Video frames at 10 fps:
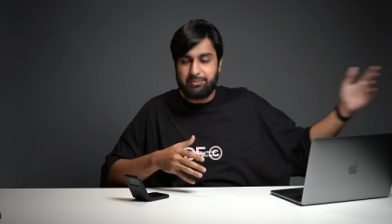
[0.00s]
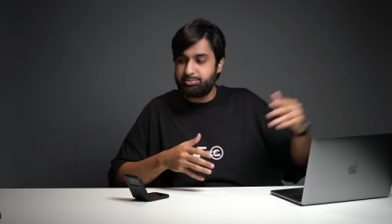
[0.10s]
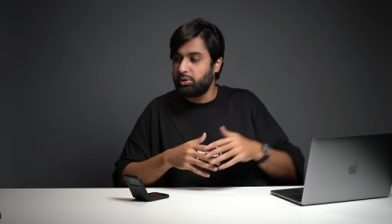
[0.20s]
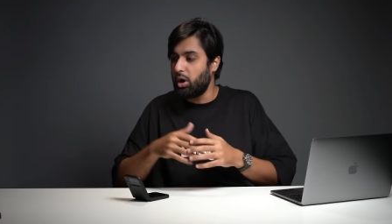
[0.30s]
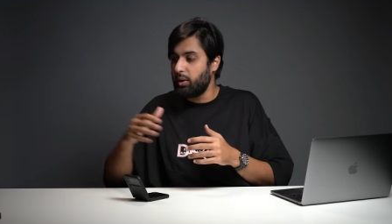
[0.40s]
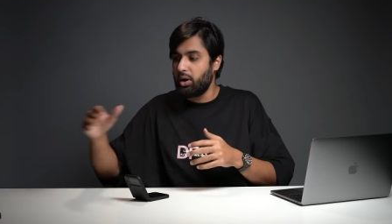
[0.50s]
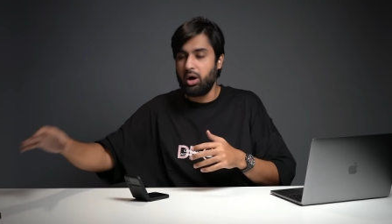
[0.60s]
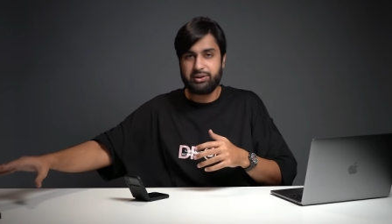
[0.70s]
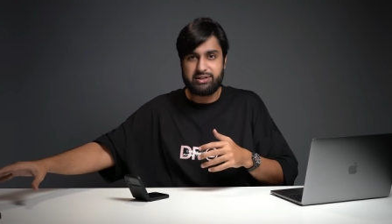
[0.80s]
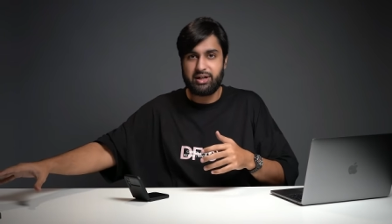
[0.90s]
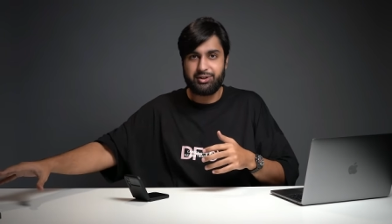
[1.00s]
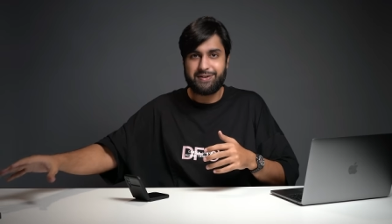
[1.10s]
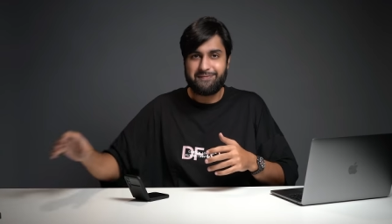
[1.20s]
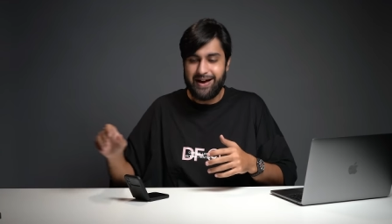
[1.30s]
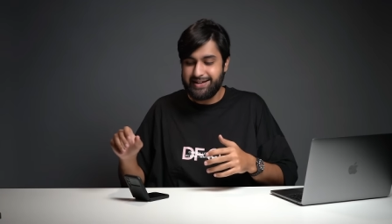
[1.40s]
Pro and all these other
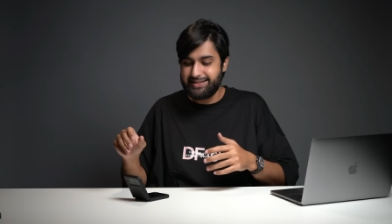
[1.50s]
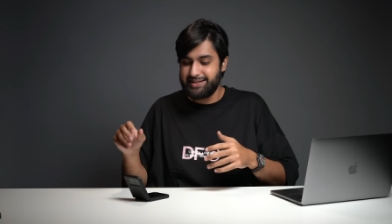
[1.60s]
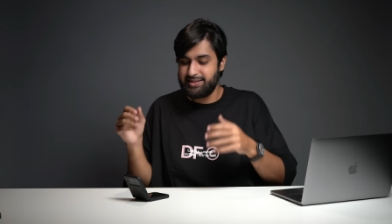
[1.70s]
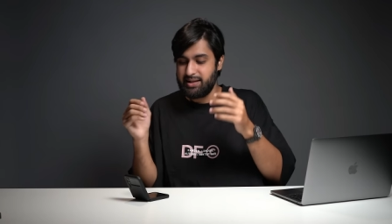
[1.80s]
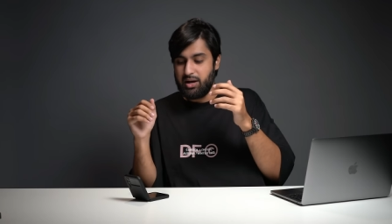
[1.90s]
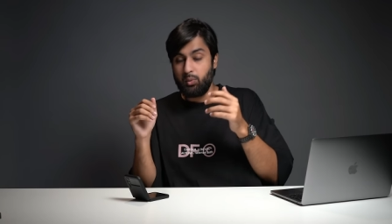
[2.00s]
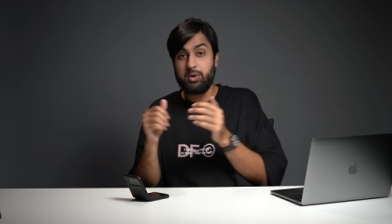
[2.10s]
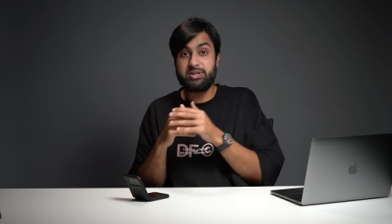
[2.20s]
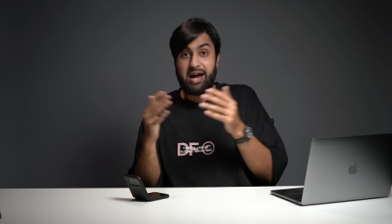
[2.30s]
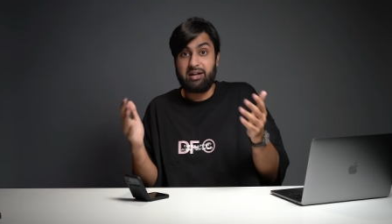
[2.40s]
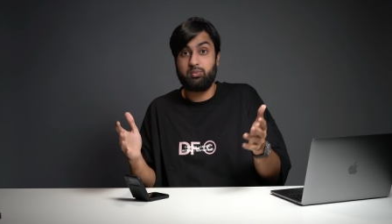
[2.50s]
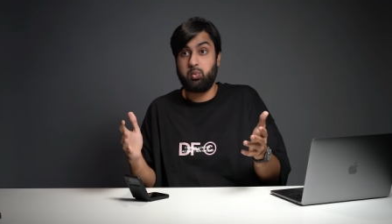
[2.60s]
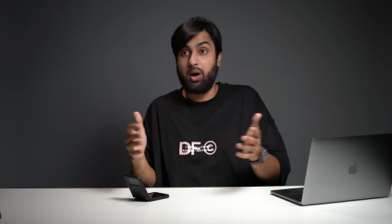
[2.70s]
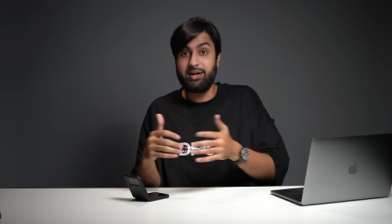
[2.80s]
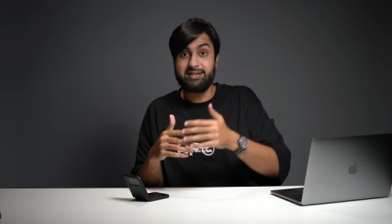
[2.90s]
devices, which I
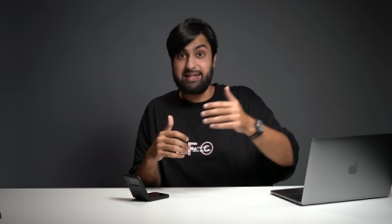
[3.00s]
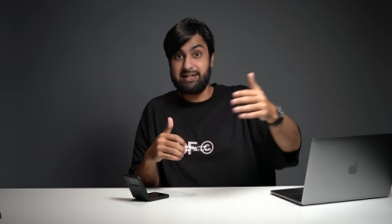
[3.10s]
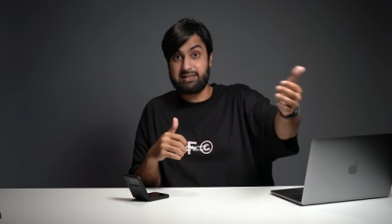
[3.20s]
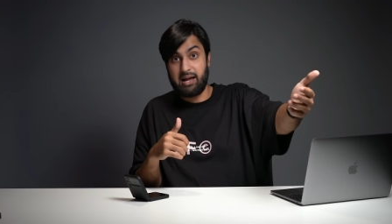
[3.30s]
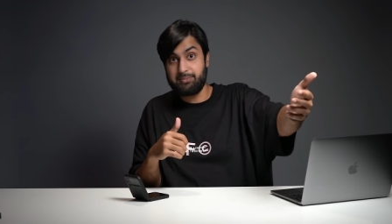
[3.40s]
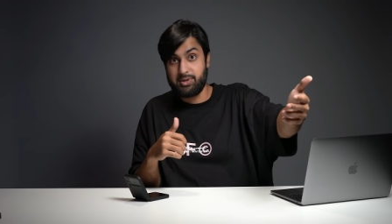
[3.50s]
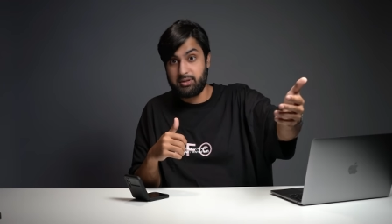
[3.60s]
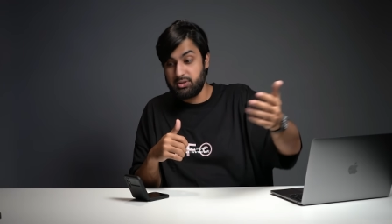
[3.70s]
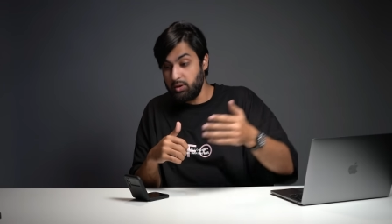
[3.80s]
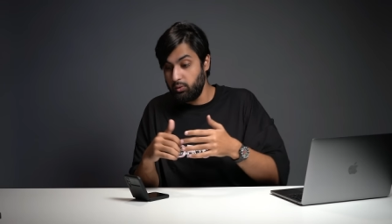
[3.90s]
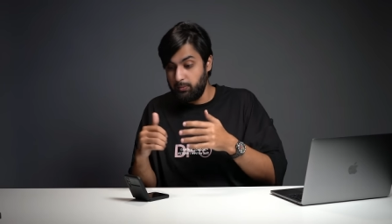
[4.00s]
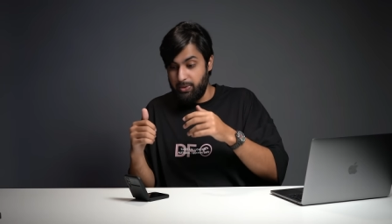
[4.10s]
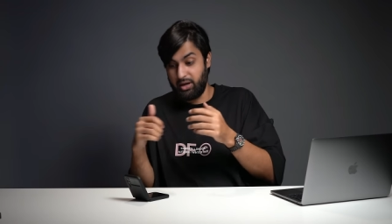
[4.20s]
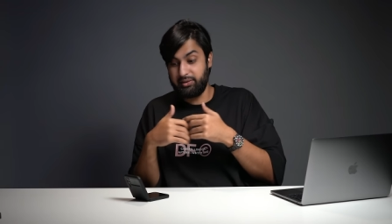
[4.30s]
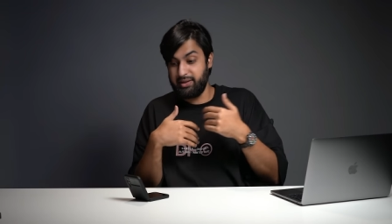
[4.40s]
wanna see Samsung do,
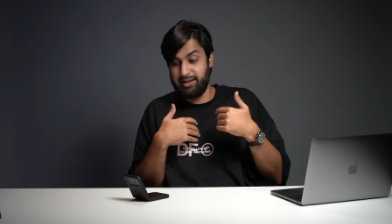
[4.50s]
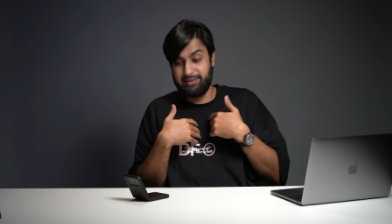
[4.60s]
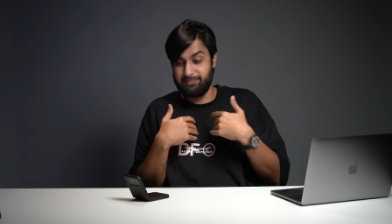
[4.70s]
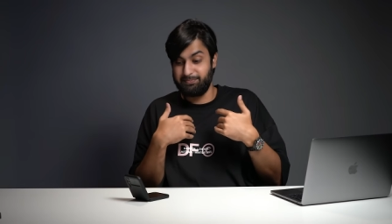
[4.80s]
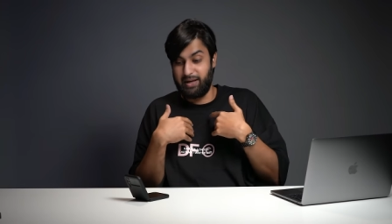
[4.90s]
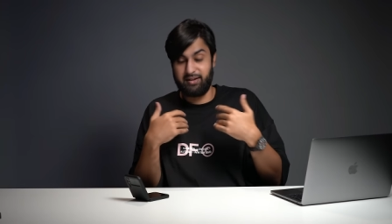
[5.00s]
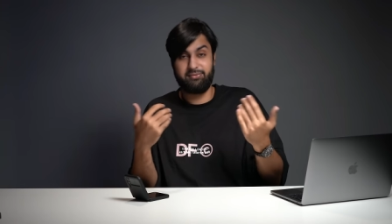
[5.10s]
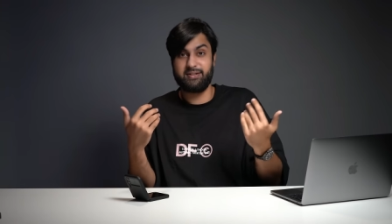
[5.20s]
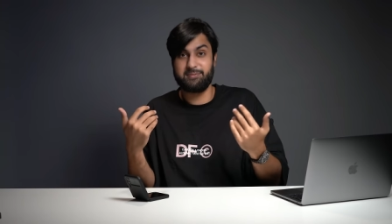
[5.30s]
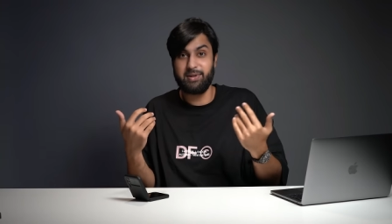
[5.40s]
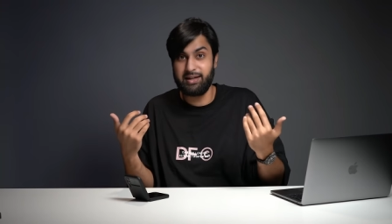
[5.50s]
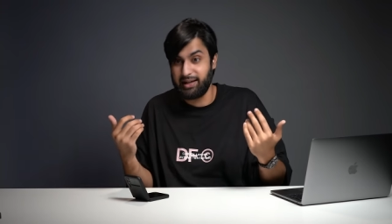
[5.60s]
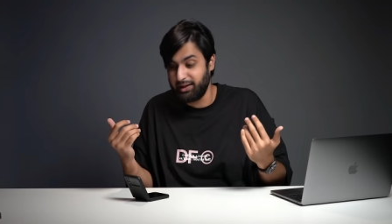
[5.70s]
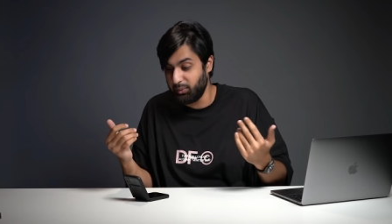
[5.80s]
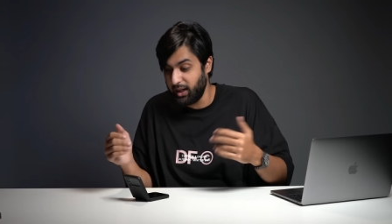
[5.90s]
not that it benefits me in
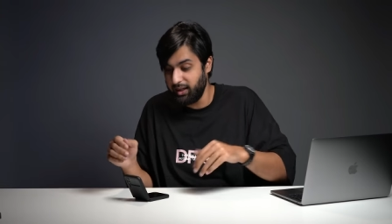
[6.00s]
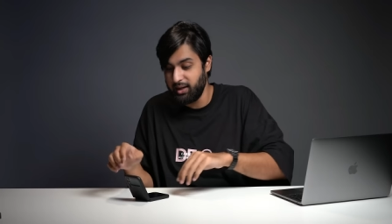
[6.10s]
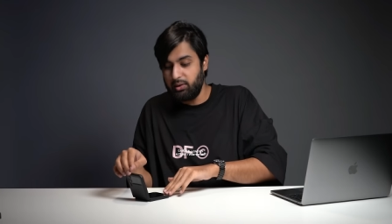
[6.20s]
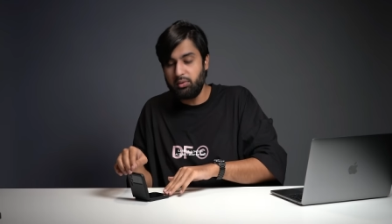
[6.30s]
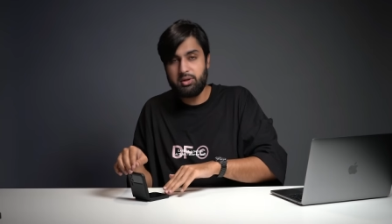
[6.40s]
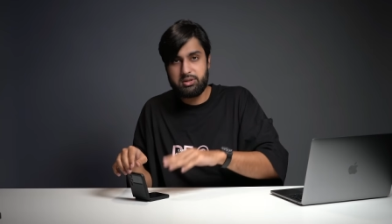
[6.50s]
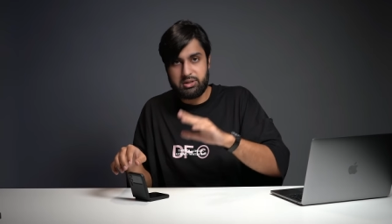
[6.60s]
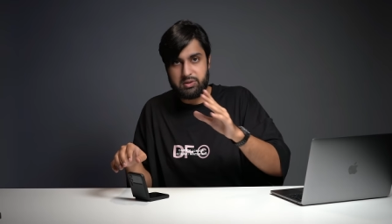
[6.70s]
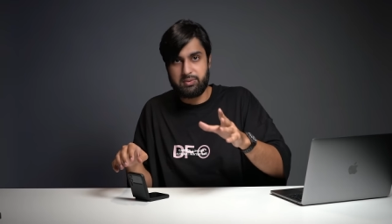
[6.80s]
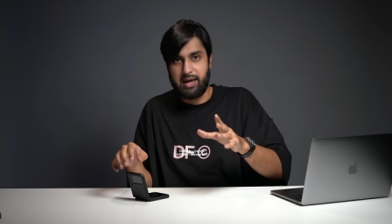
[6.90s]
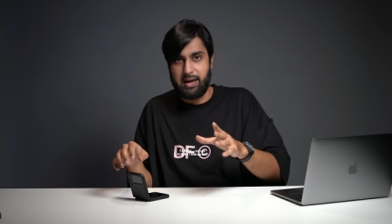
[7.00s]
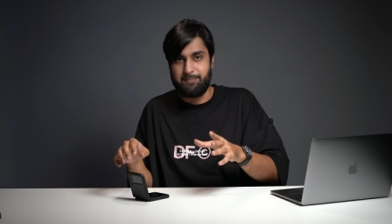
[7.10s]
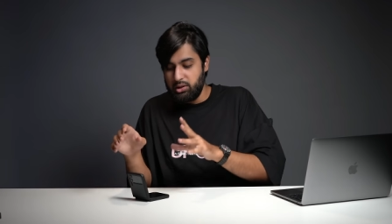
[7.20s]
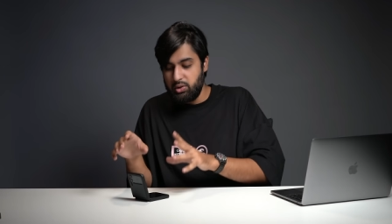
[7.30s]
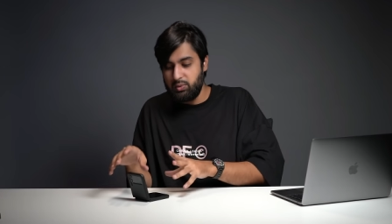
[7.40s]
any way, in order to do
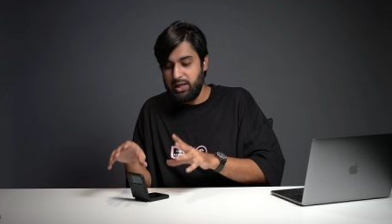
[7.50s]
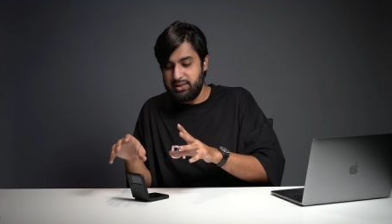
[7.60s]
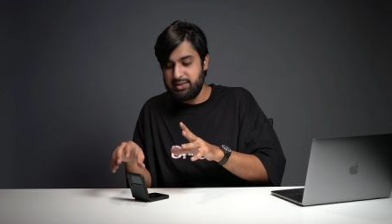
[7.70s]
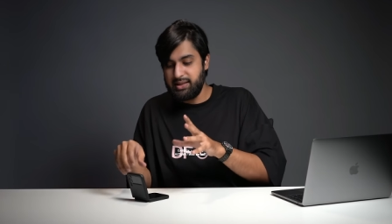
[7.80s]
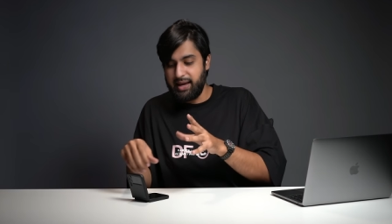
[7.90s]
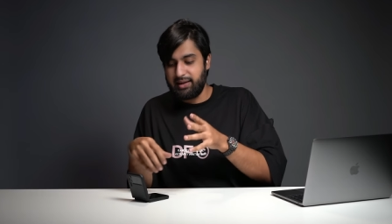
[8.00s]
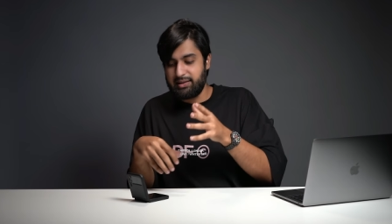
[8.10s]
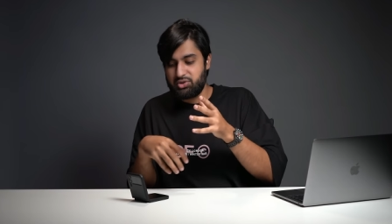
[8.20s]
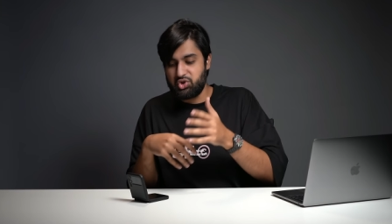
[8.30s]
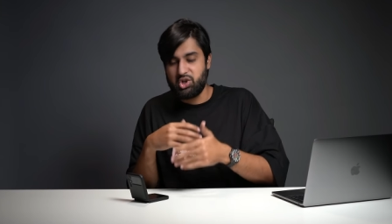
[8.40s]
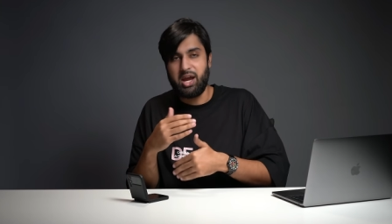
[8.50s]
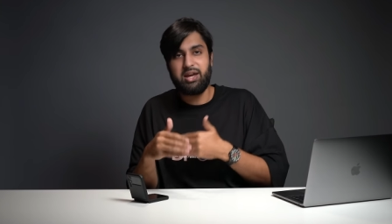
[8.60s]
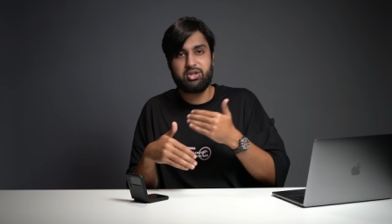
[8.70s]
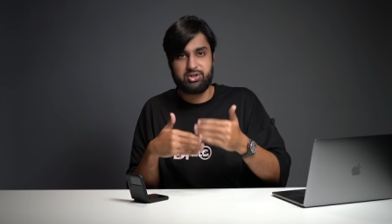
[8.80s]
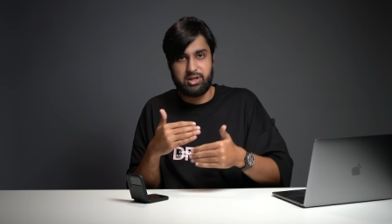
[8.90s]
that, you need to like
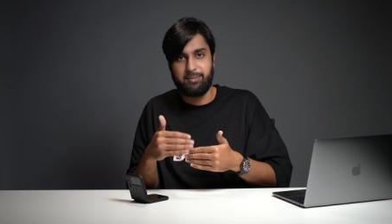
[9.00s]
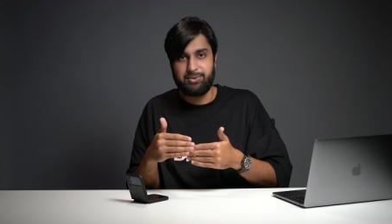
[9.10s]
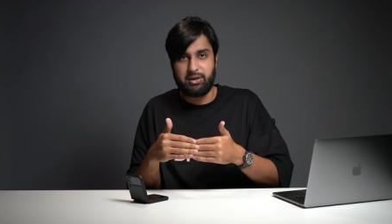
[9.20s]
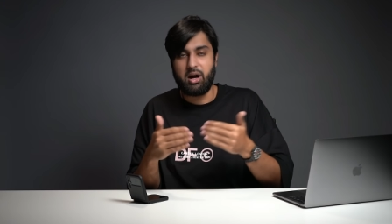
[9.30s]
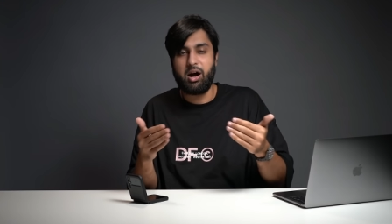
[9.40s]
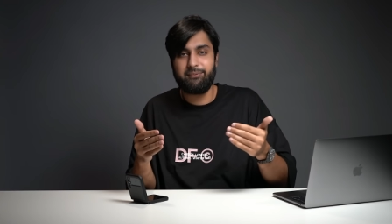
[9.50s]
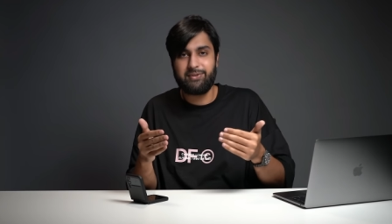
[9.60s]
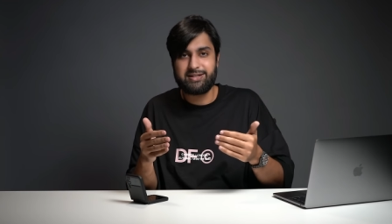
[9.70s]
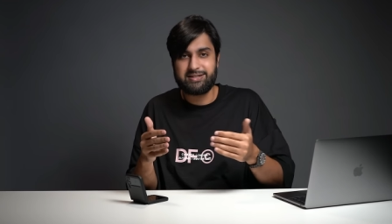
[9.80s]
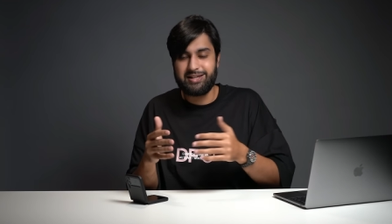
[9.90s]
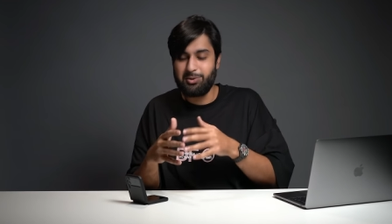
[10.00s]
change something, obviously.